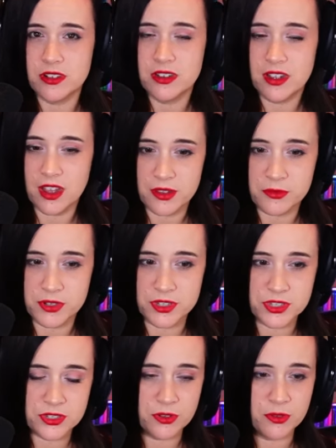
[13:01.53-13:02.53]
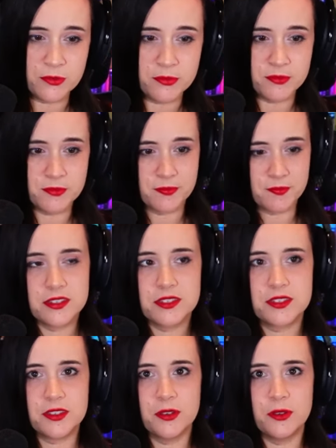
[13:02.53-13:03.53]
I would assume.
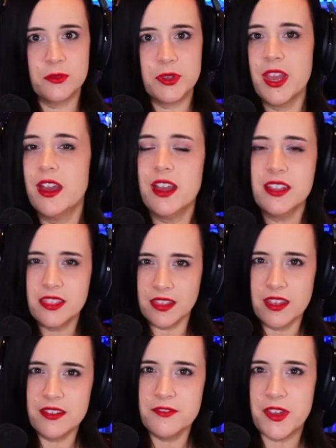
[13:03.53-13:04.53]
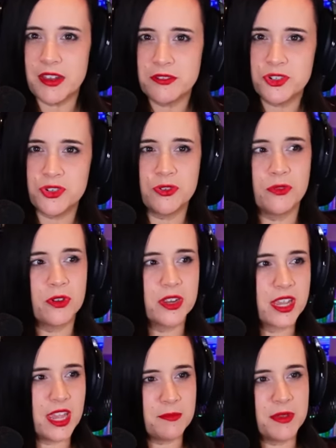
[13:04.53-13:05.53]
So yeah, I love how Jenora
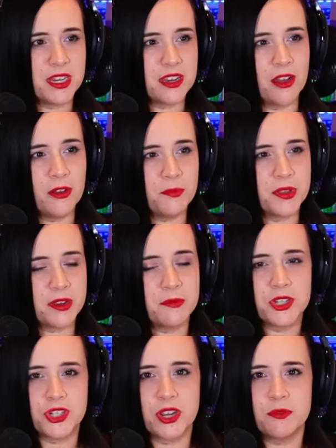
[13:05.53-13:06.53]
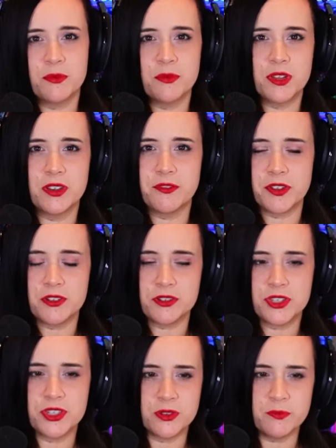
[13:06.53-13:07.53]
came in and helped, but I wish I would have
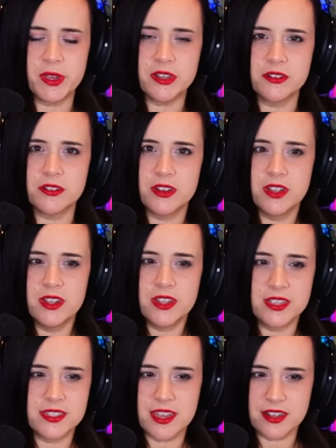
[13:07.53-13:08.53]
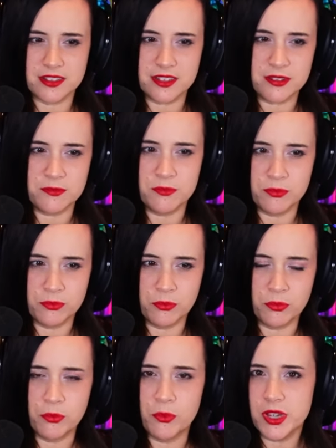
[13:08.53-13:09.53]
understood better exactly
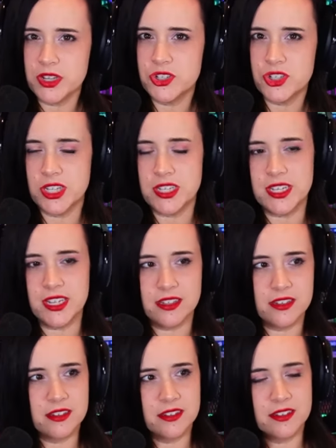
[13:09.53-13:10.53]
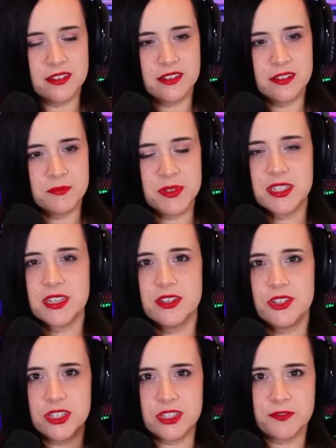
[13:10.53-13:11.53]
what she did besides
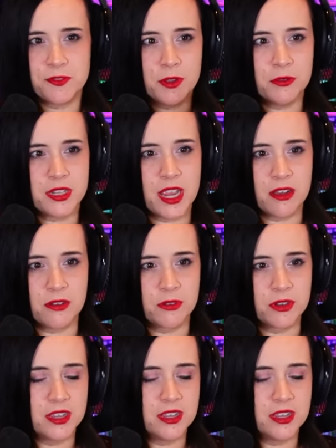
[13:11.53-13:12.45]
just float down